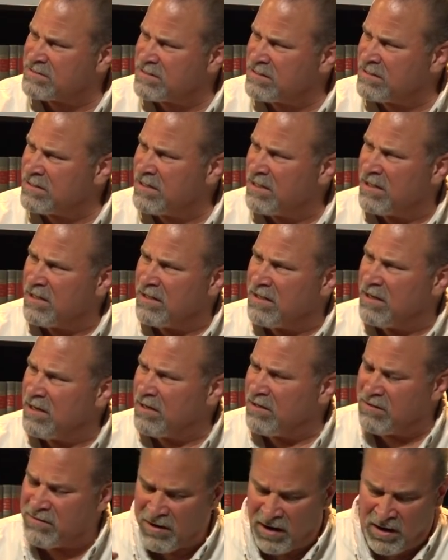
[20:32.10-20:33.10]
and
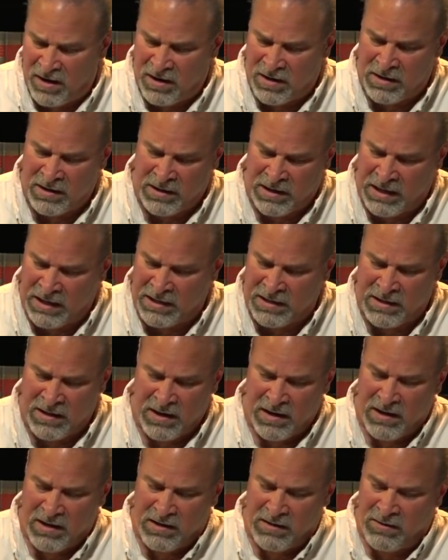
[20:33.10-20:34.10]
dung and
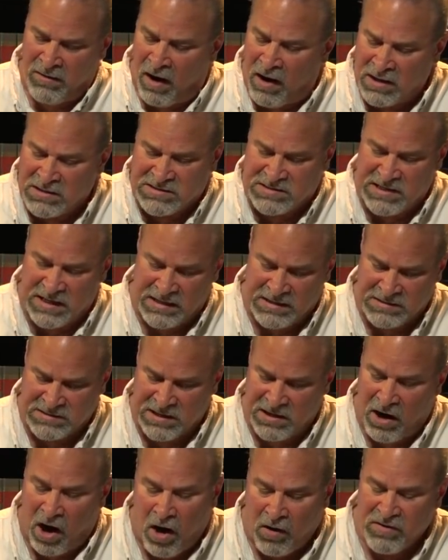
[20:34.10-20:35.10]
nonsense
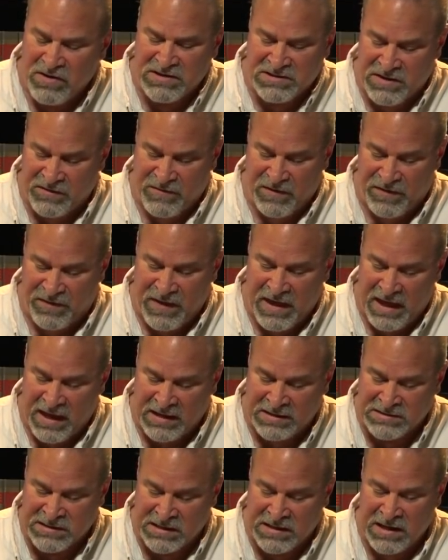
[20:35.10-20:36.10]
and all these different
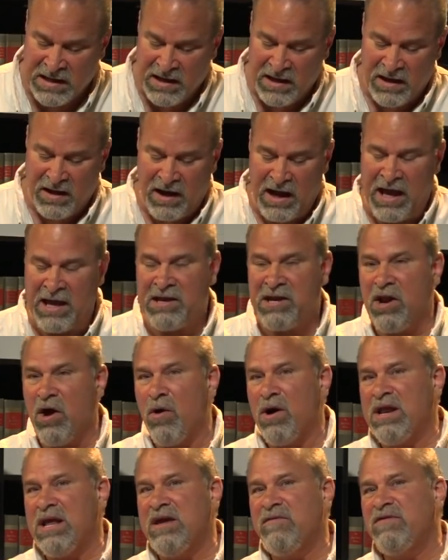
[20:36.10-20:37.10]
things. And you know
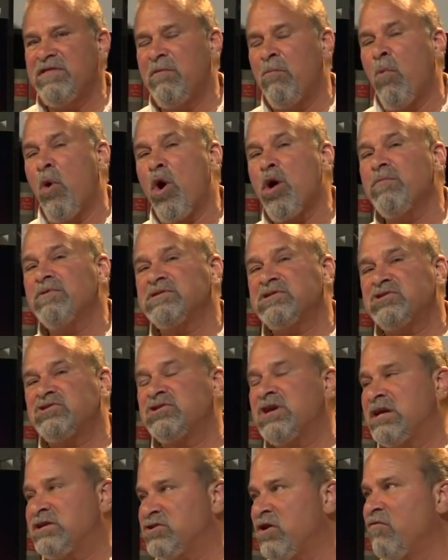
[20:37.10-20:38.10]
what? Even the Mormons
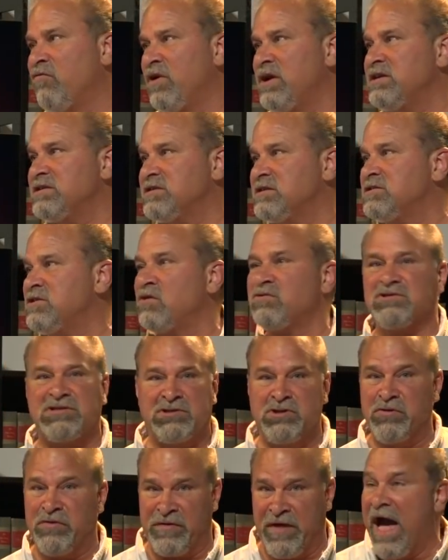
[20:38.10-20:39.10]
and Jehovah's Witnesses don't
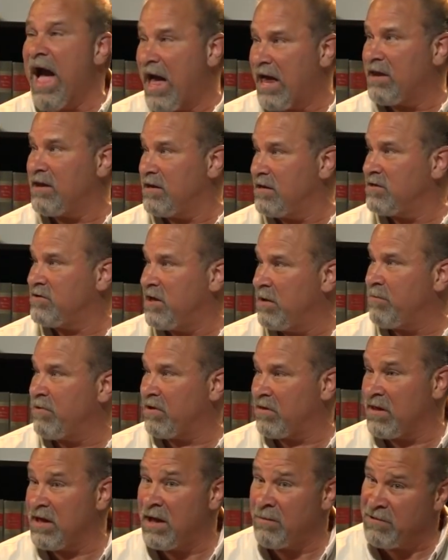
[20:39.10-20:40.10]
do that
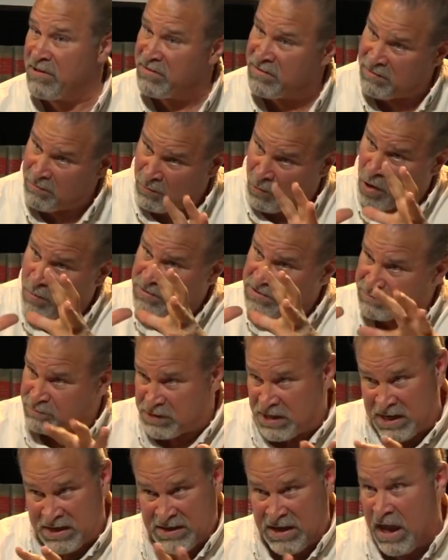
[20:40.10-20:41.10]
typically. I mean, the Mormons
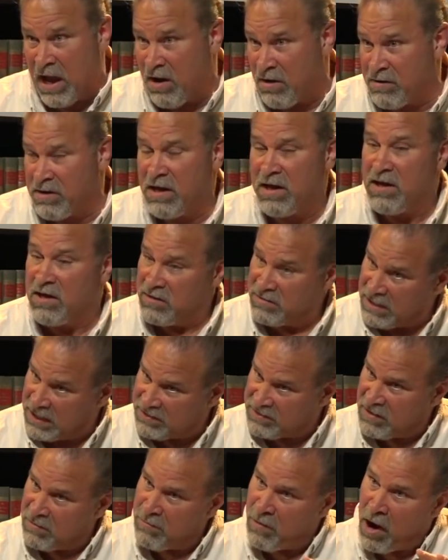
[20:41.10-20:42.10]
play it down, like
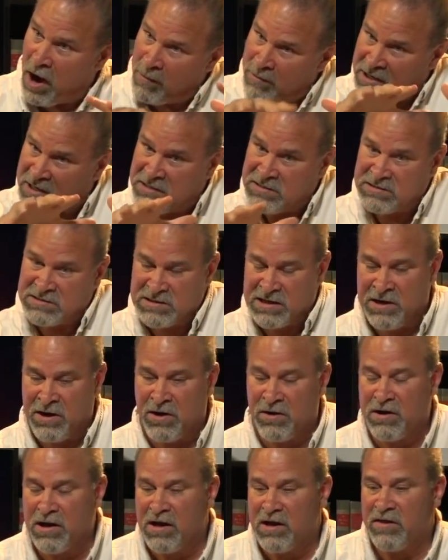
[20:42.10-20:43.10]
the Mohammedans, you
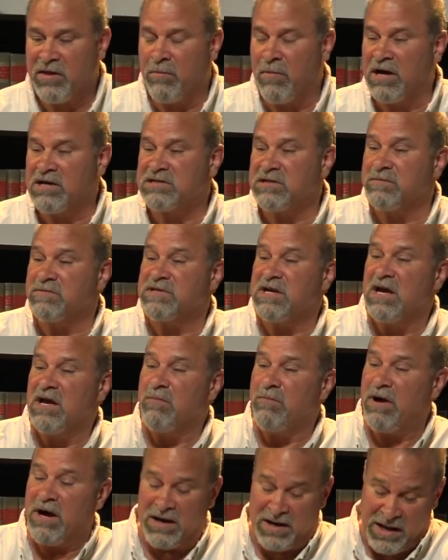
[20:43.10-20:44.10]
know, the Muslims.
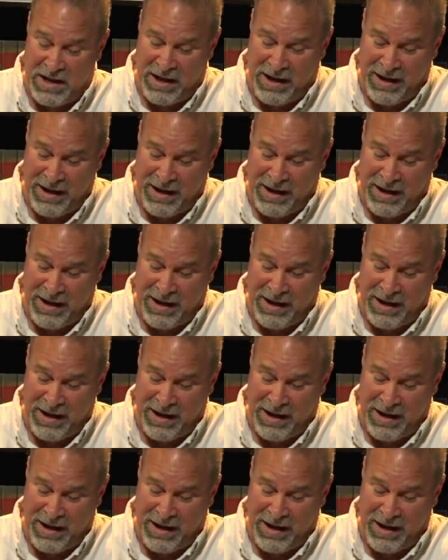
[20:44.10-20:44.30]
But